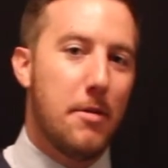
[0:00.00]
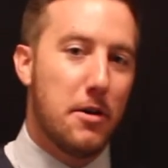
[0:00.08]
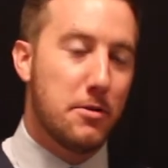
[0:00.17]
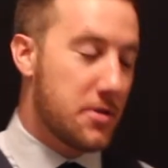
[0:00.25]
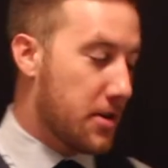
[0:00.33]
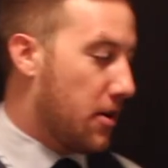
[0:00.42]
and
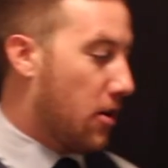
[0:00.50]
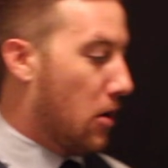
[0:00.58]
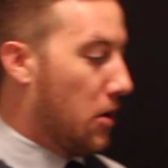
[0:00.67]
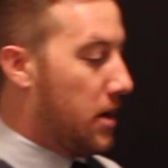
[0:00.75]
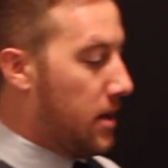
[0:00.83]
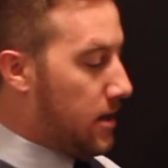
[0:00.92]
those are
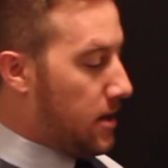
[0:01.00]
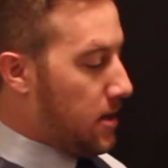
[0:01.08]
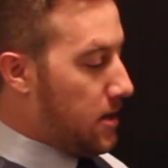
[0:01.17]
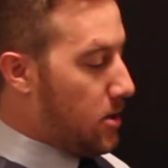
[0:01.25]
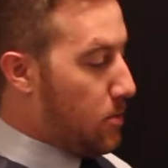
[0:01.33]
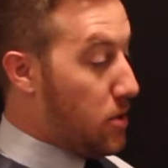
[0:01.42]
called
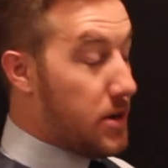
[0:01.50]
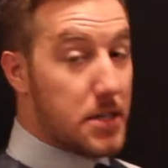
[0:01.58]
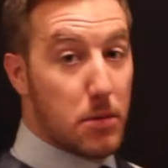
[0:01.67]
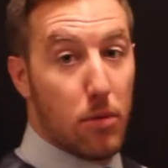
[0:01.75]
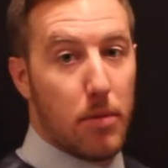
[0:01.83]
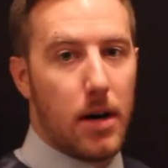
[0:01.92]

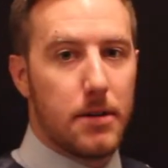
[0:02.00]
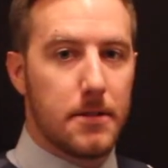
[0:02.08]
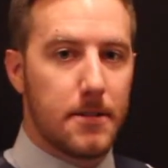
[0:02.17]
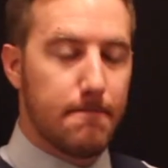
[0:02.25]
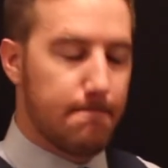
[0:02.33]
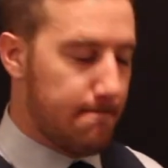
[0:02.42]
municipal
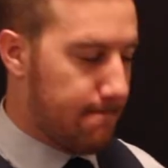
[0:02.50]
bonds.